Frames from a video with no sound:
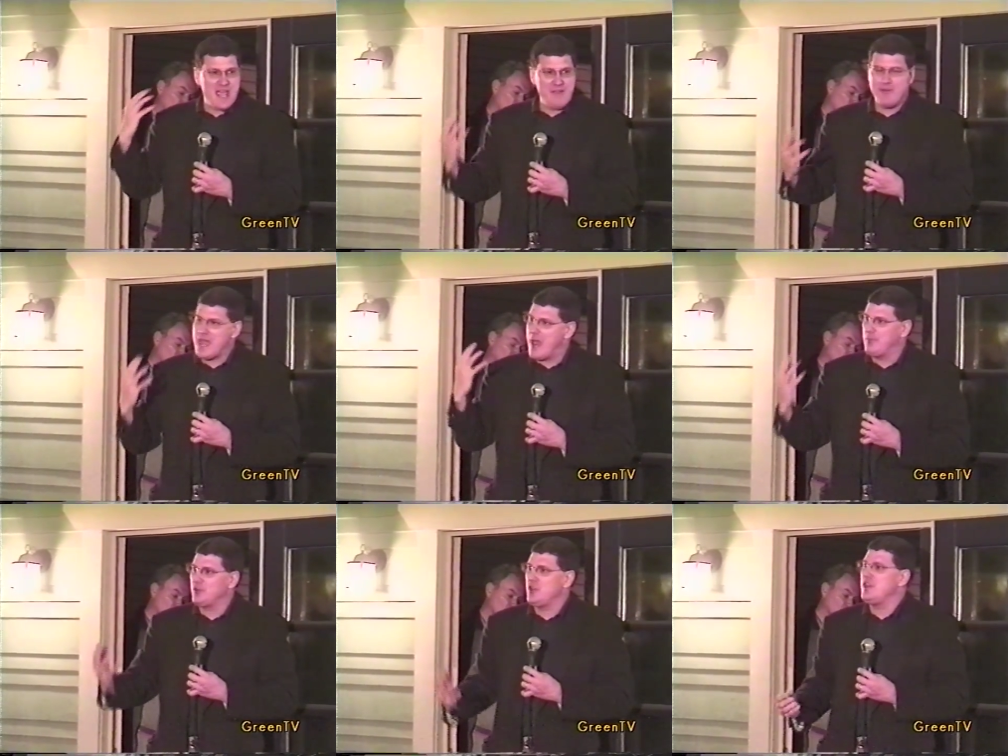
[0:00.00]
every
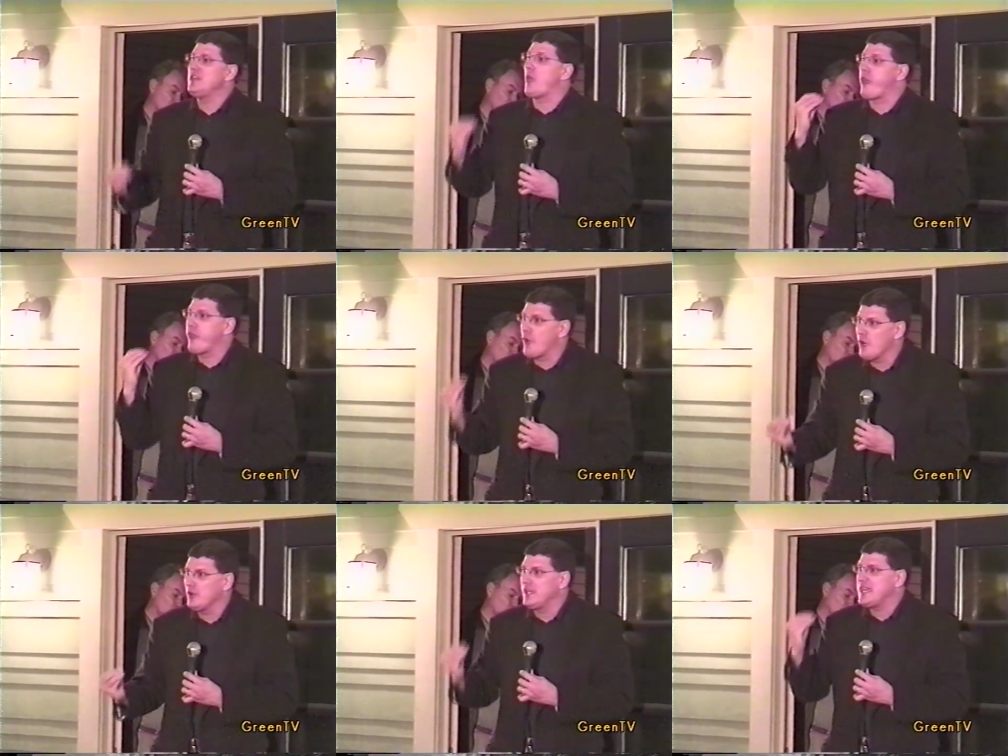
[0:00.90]
opportunity to
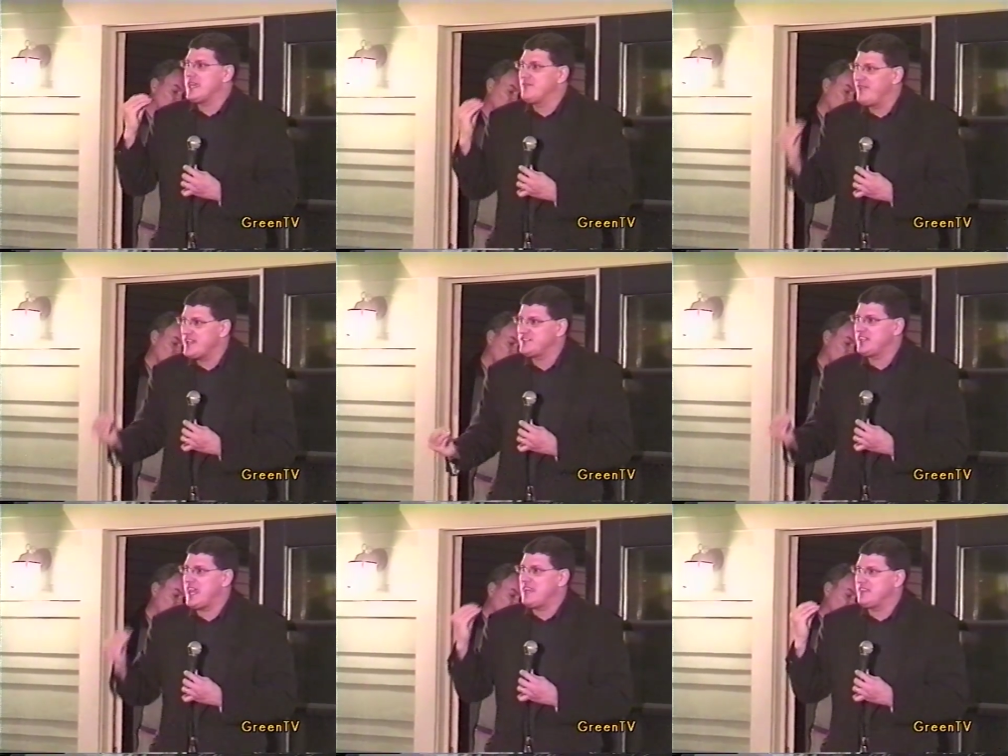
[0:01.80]
thoroughly
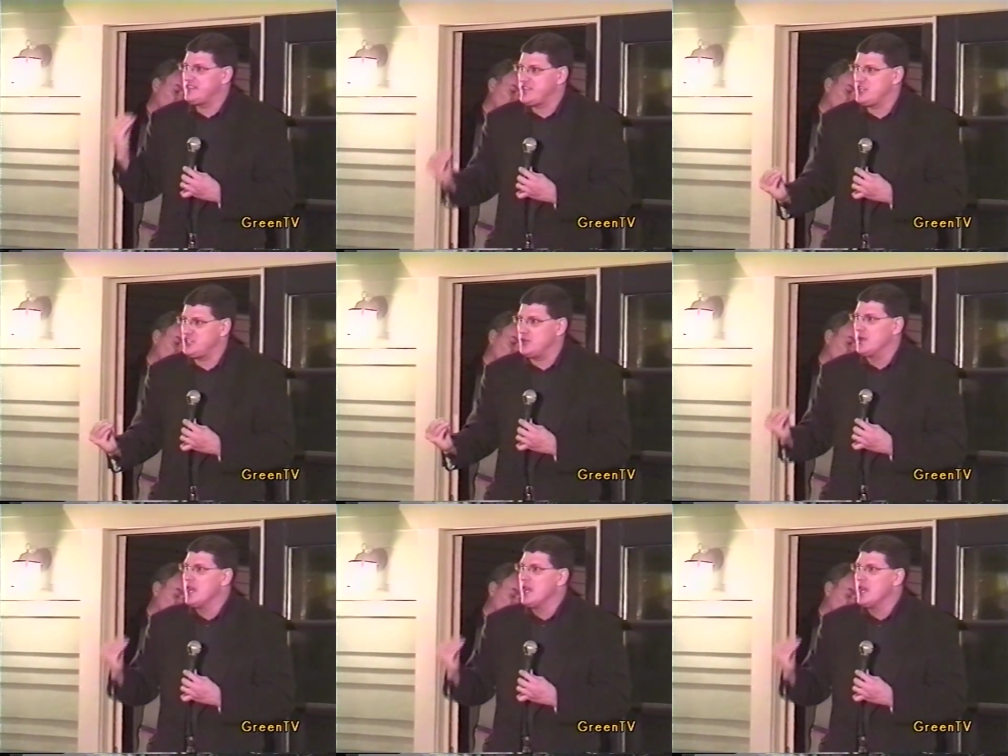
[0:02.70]
investigate this issue,